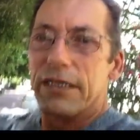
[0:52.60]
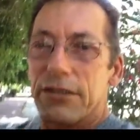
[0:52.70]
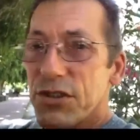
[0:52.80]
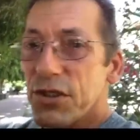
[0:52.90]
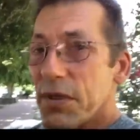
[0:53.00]

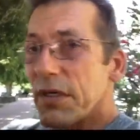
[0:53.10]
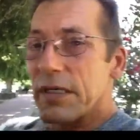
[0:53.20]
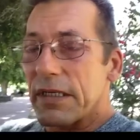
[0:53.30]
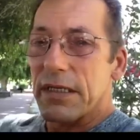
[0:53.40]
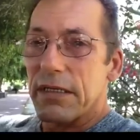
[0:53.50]

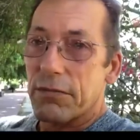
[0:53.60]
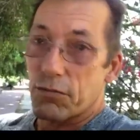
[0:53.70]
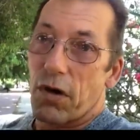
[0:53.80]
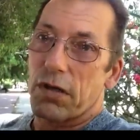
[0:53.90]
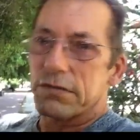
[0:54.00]

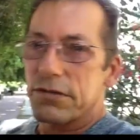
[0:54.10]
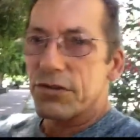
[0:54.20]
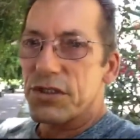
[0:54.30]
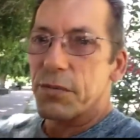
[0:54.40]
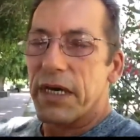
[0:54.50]
am
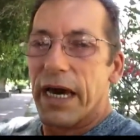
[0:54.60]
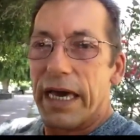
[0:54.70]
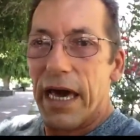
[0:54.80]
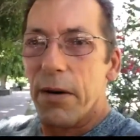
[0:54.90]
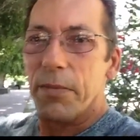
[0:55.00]

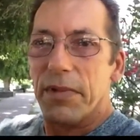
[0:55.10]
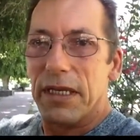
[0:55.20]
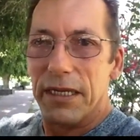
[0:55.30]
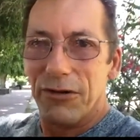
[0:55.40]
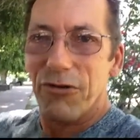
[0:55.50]

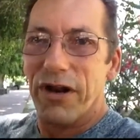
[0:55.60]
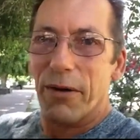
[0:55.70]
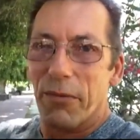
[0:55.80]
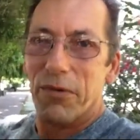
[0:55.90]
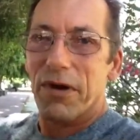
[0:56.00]
in
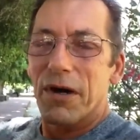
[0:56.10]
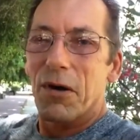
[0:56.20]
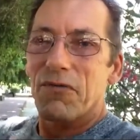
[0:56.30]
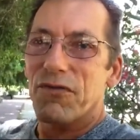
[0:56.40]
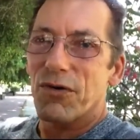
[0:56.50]
internet
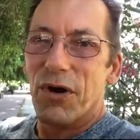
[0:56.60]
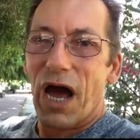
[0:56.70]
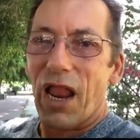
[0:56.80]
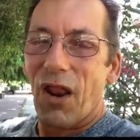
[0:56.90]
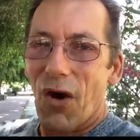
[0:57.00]
for
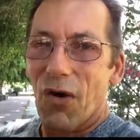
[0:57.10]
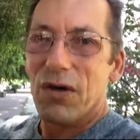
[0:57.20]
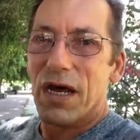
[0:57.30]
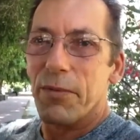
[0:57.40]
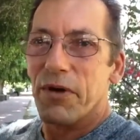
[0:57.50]
a
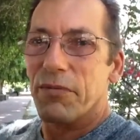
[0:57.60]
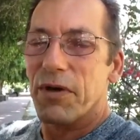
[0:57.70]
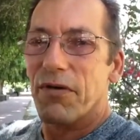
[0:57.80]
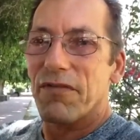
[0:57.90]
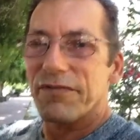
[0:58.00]
long time. I've
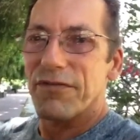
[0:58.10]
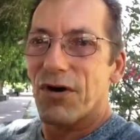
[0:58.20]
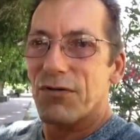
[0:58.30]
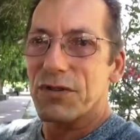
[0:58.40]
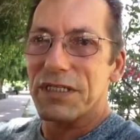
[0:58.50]
been
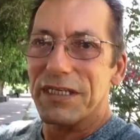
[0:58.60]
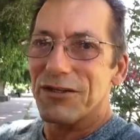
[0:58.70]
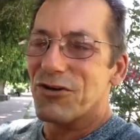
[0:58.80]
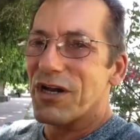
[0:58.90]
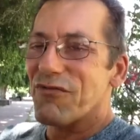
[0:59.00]
involved in the
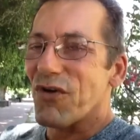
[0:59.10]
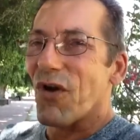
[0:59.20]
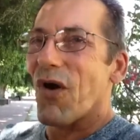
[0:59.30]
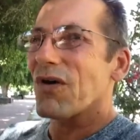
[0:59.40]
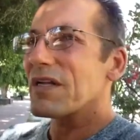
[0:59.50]
internet for
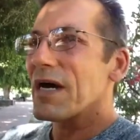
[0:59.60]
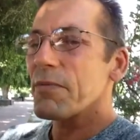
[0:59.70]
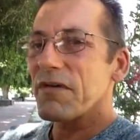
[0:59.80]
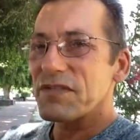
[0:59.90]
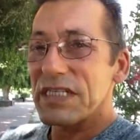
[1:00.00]
a long
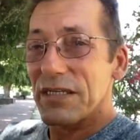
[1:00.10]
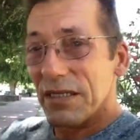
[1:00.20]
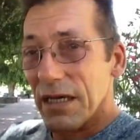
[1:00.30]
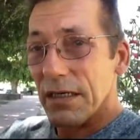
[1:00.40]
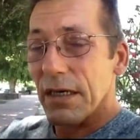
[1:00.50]
time. I've
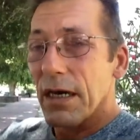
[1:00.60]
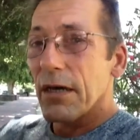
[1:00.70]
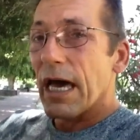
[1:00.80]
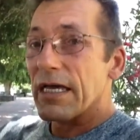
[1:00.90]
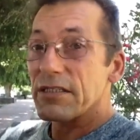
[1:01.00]
seen
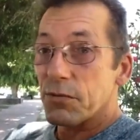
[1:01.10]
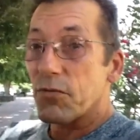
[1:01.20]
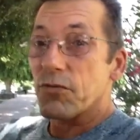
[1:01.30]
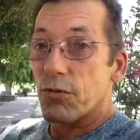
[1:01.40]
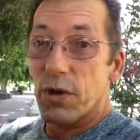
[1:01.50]
had
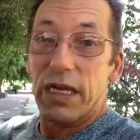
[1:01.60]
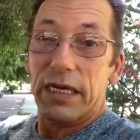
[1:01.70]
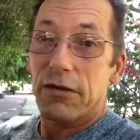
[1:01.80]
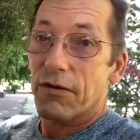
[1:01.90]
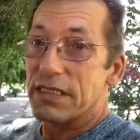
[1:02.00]
some
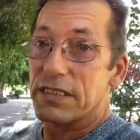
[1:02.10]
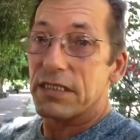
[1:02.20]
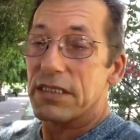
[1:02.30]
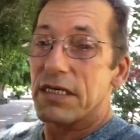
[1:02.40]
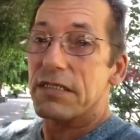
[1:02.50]
really great
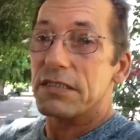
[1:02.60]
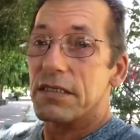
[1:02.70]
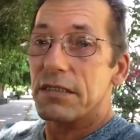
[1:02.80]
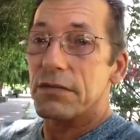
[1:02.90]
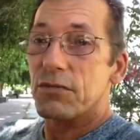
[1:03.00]
success
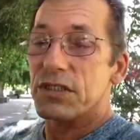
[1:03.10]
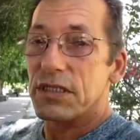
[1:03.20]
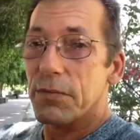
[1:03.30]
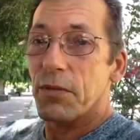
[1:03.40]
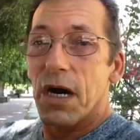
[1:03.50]
with
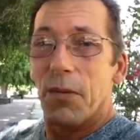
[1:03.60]
some,